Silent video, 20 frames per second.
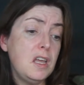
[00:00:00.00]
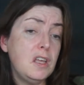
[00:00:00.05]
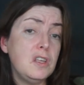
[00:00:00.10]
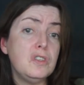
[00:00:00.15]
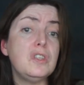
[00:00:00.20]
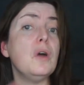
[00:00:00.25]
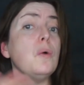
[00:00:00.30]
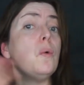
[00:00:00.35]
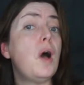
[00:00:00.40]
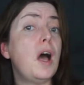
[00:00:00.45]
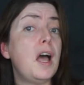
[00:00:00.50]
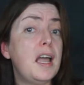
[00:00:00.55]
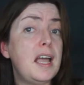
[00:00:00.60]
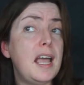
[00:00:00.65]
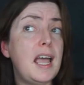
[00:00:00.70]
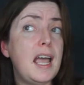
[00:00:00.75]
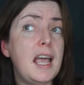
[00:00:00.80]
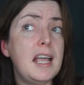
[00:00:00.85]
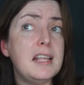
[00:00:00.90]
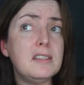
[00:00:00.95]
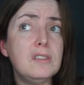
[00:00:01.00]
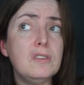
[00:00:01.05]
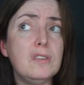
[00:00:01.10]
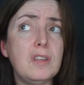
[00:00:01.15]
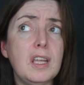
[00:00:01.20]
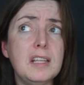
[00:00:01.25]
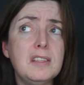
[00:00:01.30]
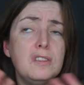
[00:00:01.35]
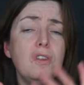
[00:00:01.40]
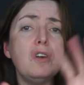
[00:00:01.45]
So it's
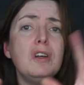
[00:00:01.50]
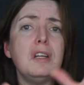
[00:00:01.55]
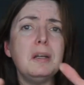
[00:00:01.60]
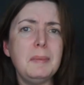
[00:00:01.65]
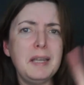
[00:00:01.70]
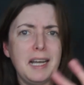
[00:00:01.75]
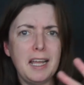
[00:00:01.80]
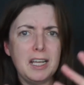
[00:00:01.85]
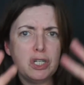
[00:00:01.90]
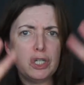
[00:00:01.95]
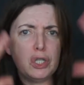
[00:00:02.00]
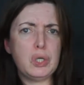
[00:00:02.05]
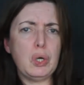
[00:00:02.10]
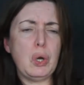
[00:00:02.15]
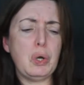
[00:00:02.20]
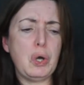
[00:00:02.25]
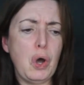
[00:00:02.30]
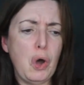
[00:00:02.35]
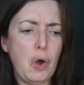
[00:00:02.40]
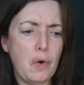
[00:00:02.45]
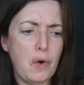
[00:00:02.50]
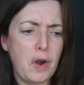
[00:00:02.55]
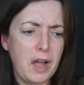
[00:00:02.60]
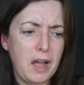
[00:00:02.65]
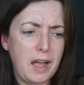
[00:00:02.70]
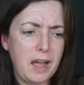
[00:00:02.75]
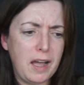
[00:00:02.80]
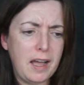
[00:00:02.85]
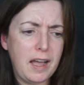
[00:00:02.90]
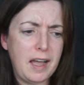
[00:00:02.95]
it's not going to be like shock
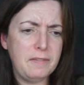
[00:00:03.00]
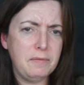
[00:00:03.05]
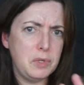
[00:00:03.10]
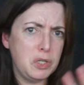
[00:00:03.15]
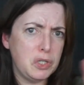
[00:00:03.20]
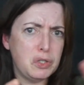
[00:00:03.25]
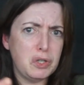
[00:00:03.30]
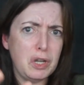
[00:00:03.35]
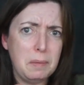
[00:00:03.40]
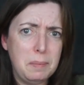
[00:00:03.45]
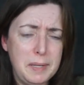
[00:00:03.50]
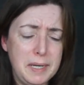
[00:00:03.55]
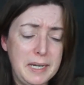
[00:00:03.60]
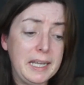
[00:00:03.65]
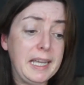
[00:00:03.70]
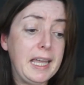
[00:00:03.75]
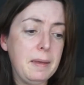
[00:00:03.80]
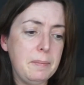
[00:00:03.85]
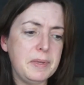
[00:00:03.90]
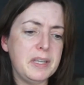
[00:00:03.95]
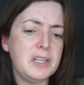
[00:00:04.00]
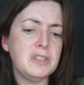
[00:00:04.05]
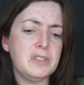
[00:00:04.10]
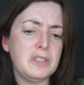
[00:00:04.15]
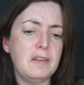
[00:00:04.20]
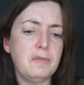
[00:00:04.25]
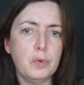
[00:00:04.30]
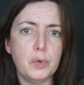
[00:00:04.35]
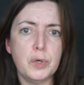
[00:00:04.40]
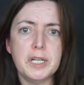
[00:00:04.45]
horror, I'm just opening it,
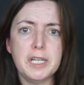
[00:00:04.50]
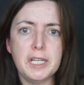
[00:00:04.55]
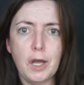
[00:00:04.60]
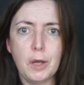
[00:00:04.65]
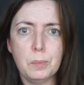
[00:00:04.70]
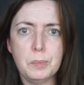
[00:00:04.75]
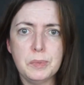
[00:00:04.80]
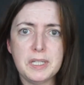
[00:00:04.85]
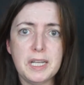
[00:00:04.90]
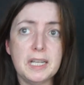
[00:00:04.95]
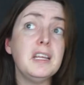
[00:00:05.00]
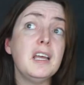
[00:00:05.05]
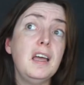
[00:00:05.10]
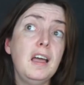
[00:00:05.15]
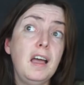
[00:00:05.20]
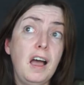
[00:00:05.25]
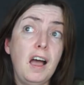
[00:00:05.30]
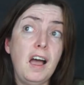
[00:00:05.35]
because I've already opened it.